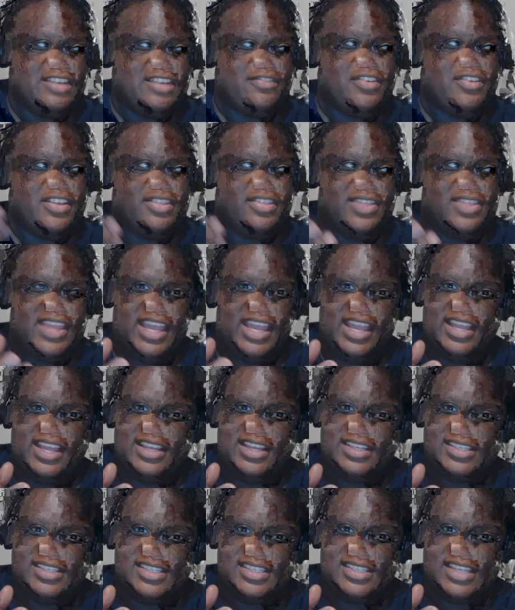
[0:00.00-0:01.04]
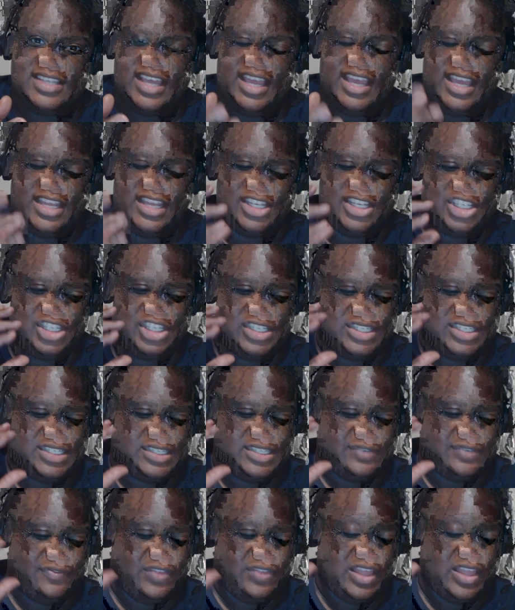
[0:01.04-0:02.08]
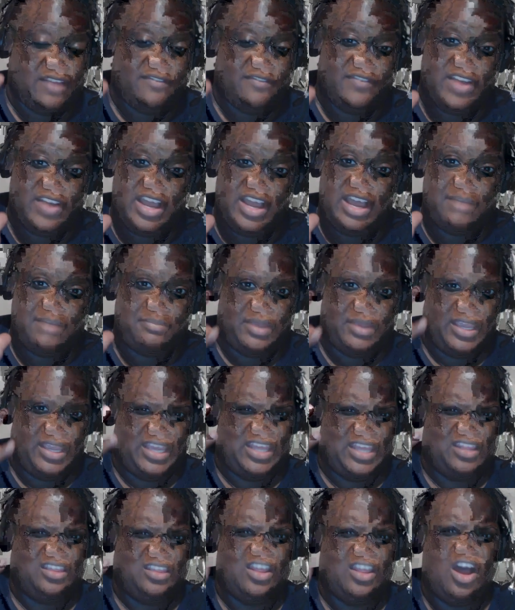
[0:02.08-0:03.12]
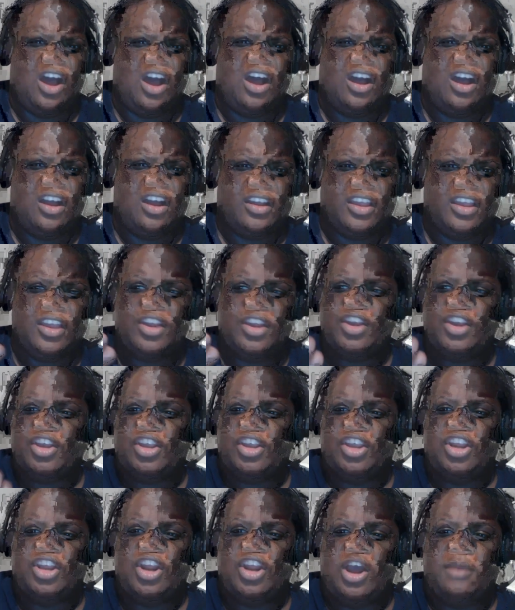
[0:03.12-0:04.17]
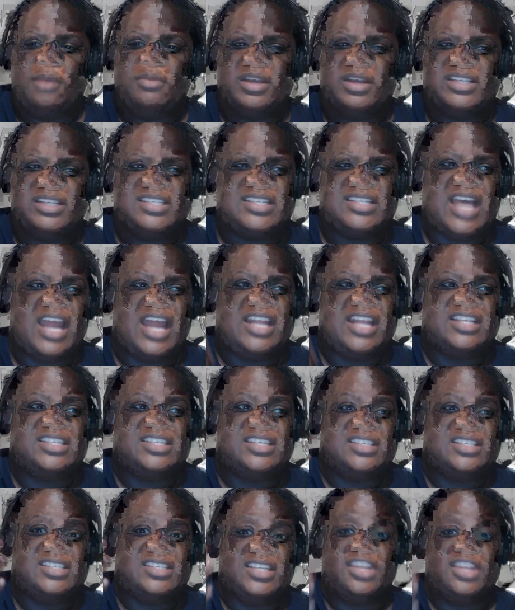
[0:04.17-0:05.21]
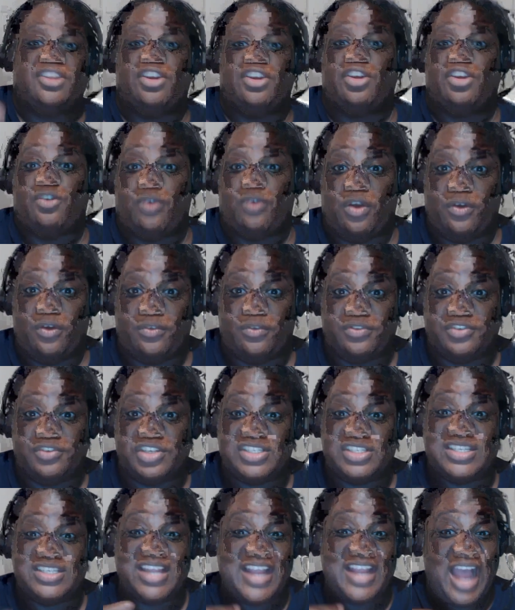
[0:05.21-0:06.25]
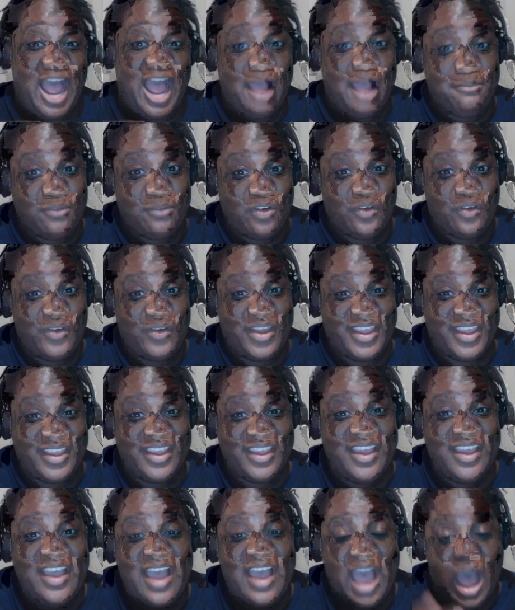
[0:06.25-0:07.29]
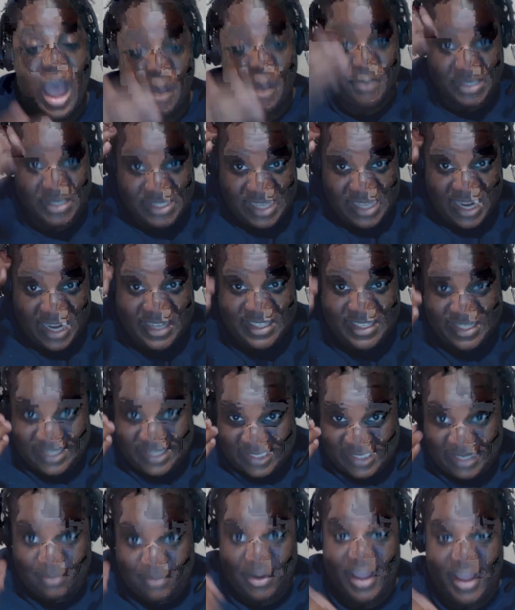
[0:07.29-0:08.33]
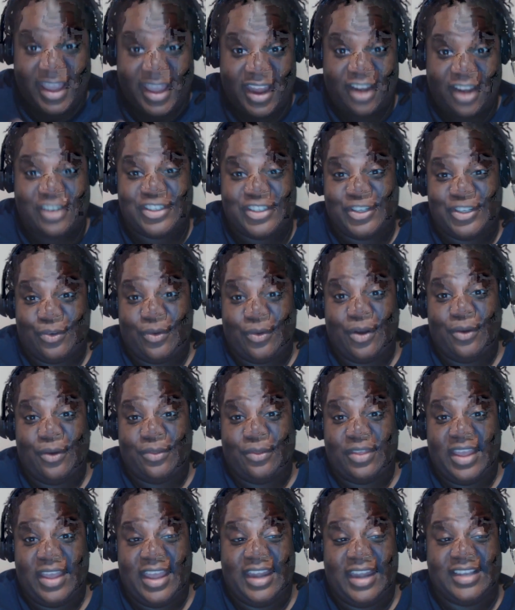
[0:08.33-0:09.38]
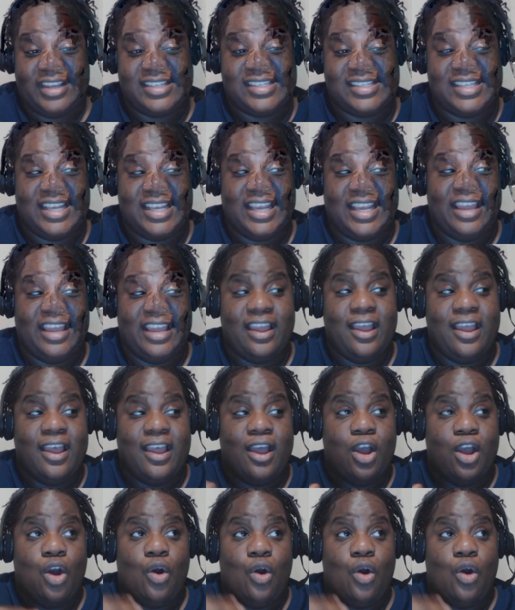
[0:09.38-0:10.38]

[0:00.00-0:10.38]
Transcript: different things and just fluff up and get long. I'm excited to see their growth. Just like I'm growing, I'm excited to see my hair's growth and see